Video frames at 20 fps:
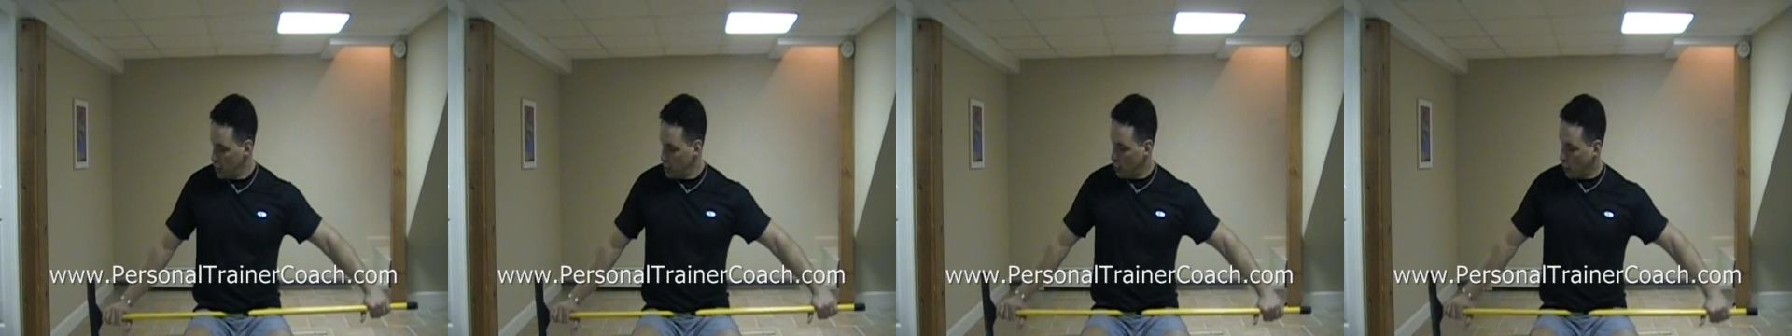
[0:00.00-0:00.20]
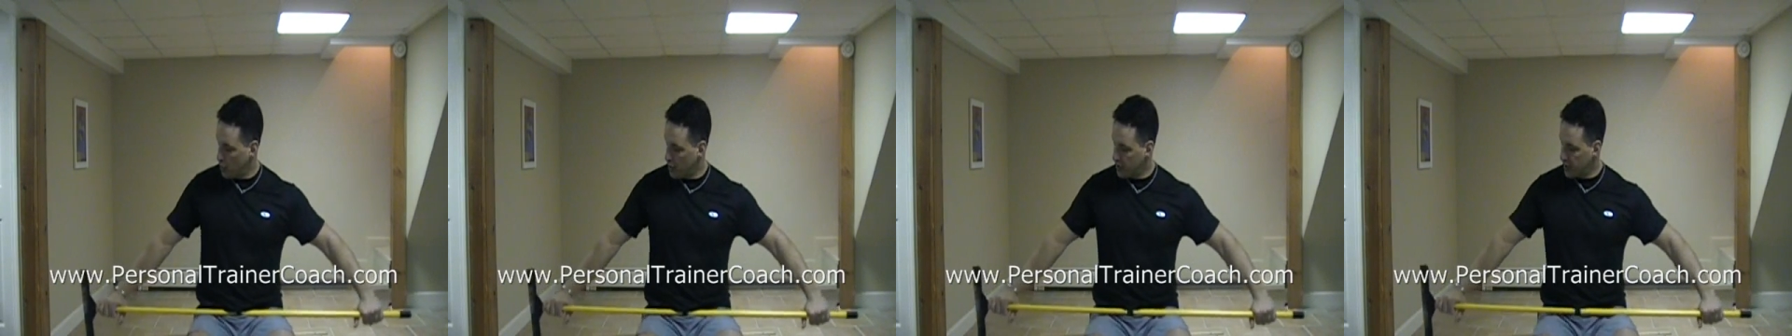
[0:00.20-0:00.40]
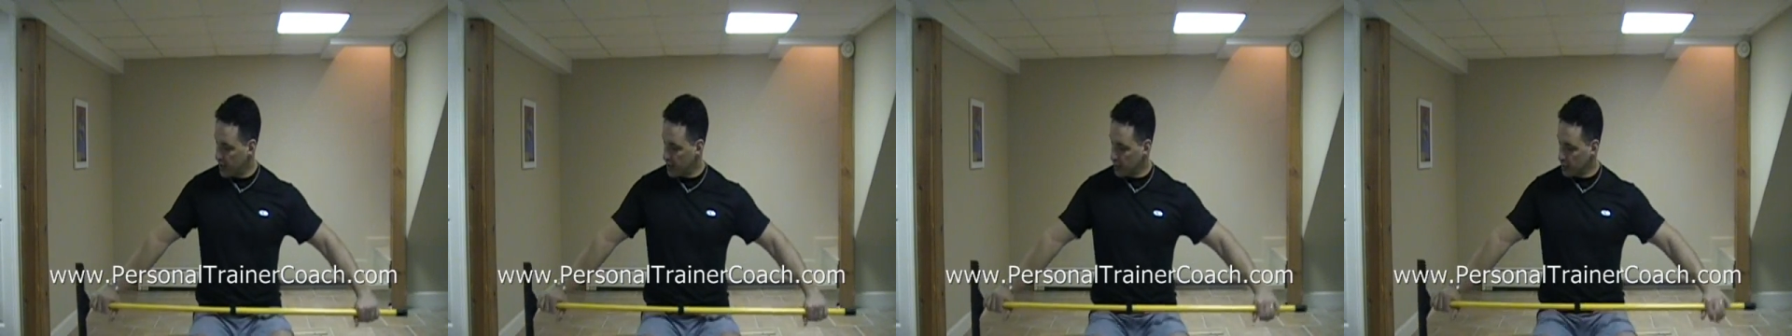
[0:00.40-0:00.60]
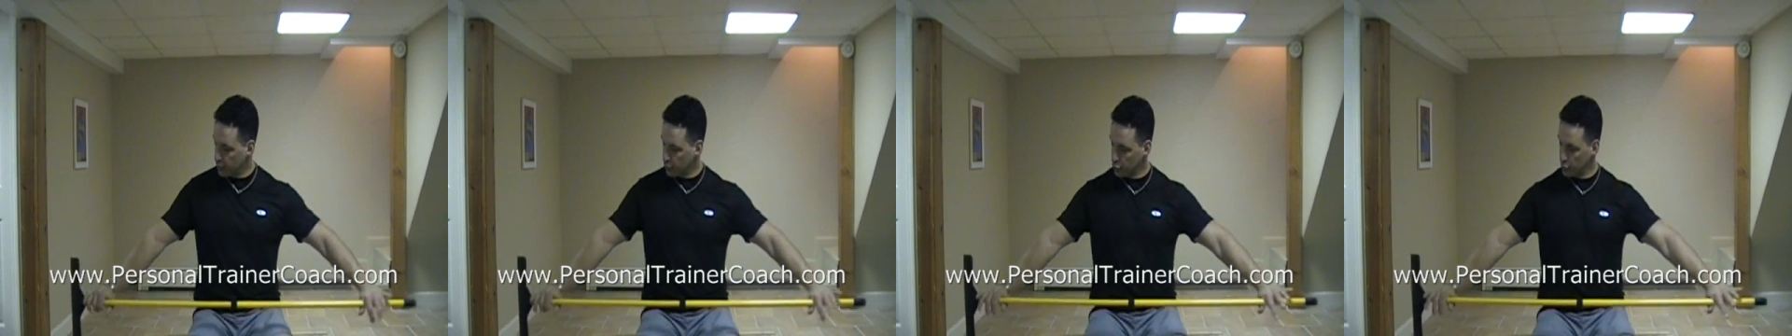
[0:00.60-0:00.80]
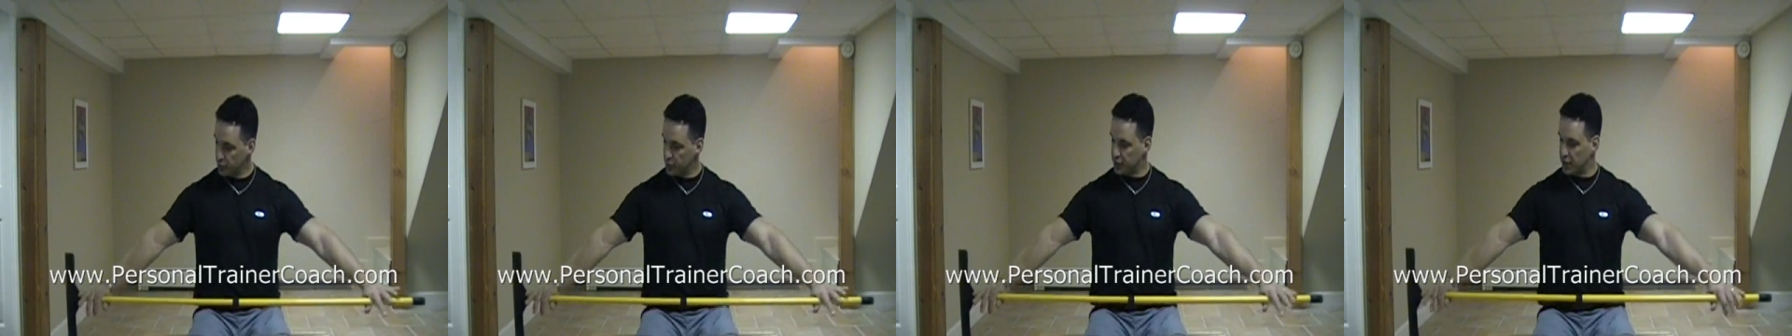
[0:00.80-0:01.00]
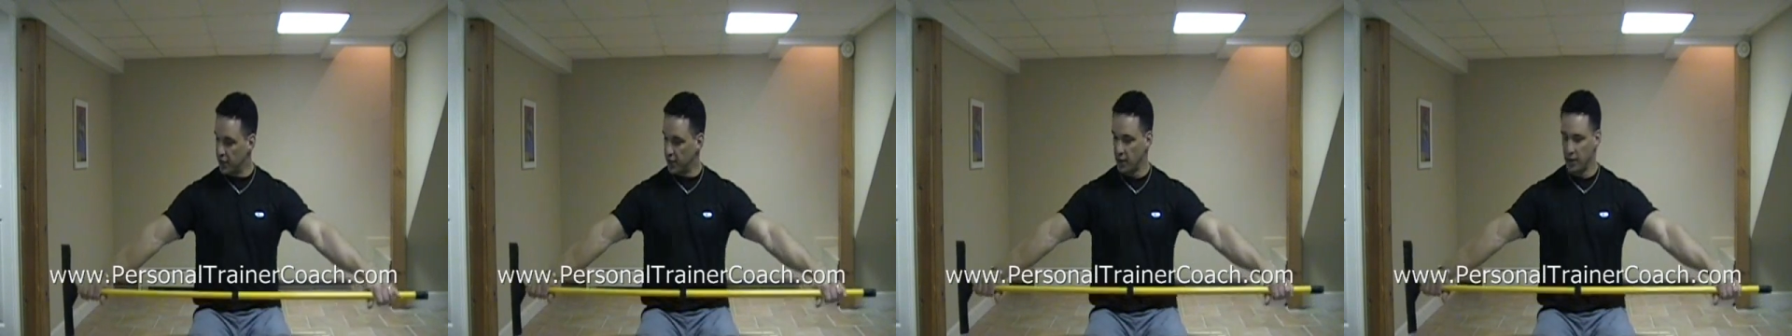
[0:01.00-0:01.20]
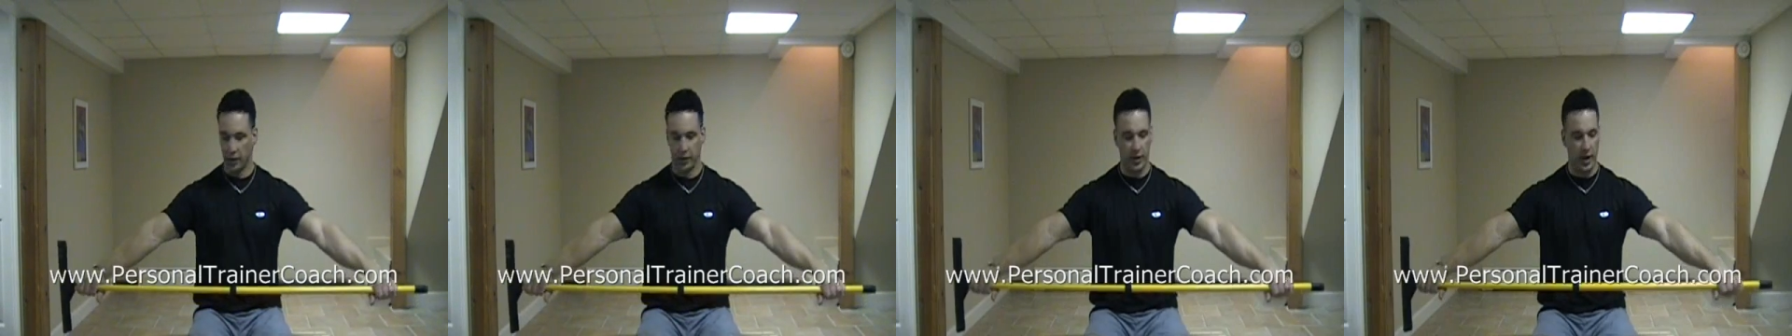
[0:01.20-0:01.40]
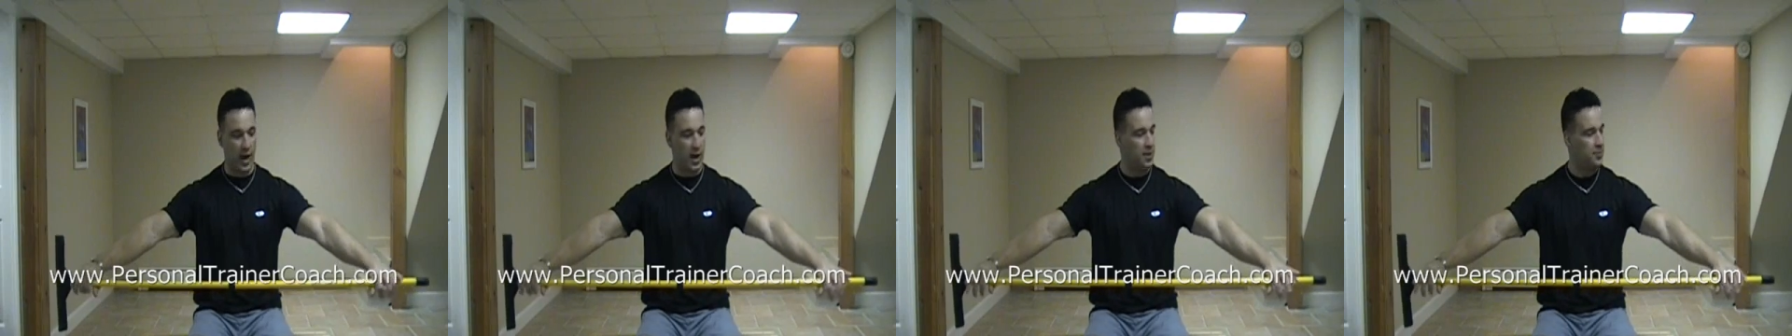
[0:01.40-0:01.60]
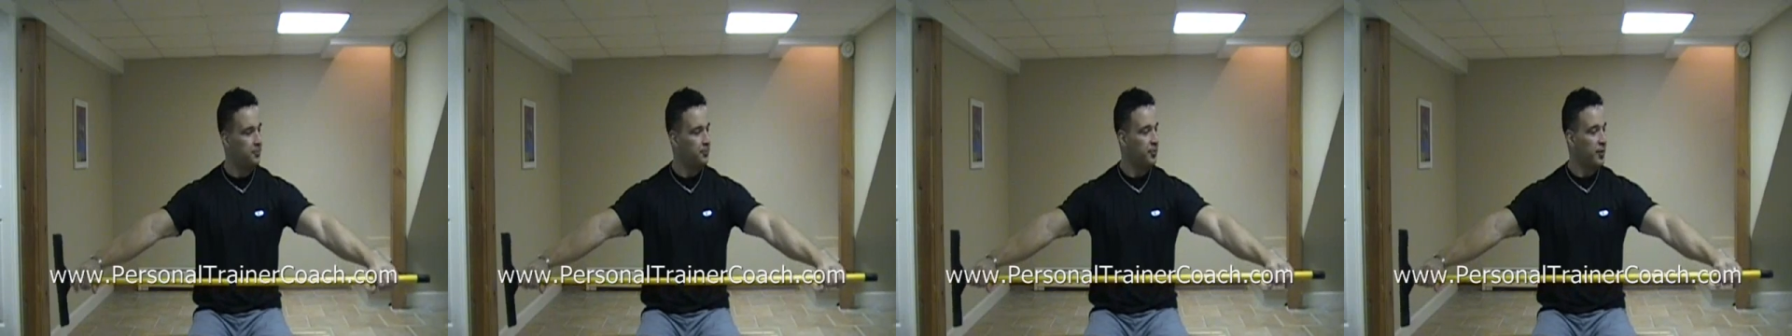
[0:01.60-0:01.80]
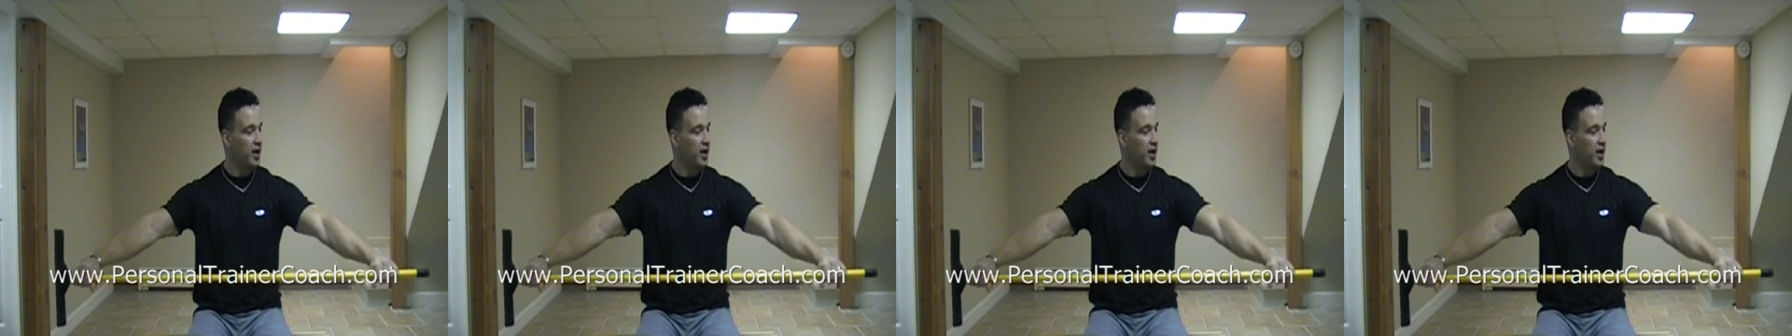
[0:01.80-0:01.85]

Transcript: You want to get the broomstick, okay,